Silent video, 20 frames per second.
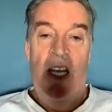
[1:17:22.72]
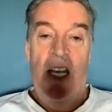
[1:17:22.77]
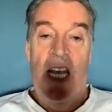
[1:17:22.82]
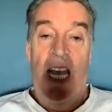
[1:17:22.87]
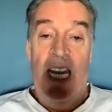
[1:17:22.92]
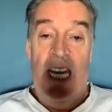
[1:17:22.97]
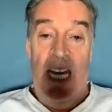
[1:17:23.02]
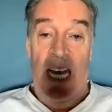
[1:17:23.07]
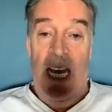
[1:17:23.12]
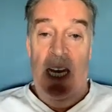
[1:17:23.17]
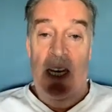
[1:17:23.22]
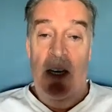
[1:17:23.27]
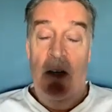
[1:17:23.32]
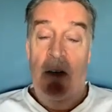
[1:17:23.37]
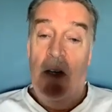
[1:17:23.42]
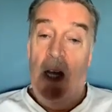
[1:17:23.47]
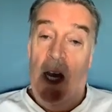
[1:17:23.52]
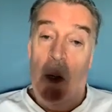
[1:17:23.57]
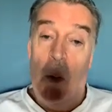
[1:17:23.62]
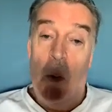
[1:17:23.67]
Again,
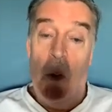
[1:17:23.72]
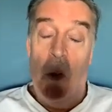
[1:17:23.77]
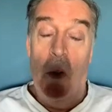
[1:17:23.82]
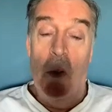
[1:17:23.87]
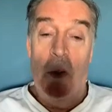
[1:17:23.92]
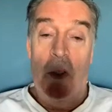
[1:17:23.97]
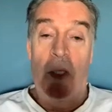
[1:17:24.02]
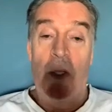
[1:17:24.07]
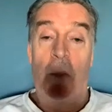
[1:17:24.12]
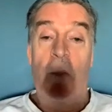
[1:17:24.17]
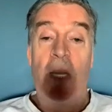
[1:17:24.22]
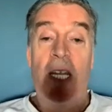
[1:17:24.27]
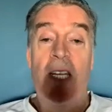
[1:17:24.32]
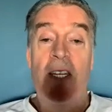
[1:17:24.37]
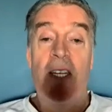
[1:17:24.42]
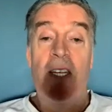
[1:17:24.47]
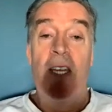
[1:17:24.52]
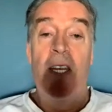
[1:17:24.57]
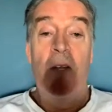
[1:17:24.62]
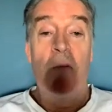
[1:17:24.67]
I will go to the
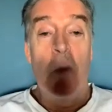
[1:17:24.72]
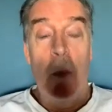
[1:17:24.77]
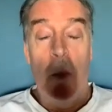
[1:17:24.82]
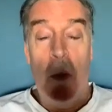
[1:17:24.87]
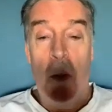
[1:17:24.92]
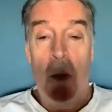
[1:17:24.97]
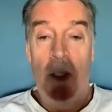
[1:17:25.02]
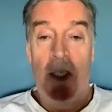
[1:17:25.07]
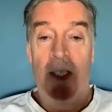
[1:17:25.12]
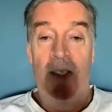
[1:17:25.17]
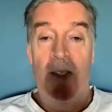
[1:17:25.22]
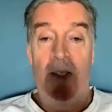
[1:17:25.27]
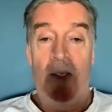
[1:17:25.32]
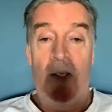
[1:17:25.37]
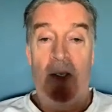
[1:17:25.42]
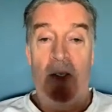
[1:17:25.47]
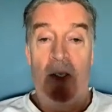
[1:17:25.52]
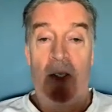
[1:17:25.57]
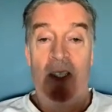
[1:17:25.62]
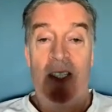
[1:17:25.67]
media and report
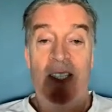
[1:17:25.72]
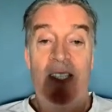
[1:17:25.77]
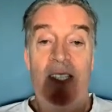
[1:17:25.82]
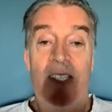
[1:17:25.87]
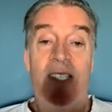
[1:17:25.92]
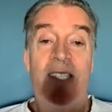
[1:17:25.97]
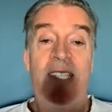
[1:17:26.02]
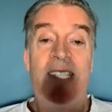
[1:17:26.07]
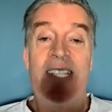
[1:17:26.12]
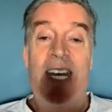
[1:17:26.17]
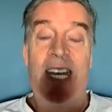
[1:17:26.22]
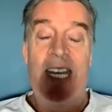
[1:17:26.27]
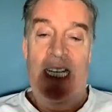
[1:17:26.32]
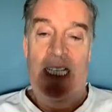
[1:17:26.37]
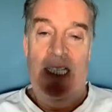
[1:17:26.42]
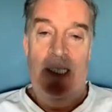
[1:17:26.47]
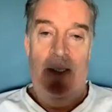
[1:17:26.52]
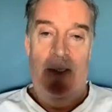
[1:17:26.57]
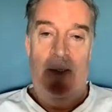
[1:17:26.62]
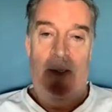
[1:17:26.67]
this,
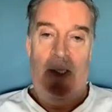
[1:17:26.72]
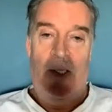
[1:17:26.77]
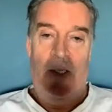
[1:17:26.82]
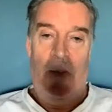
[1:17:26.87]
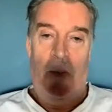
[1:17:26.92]
silence.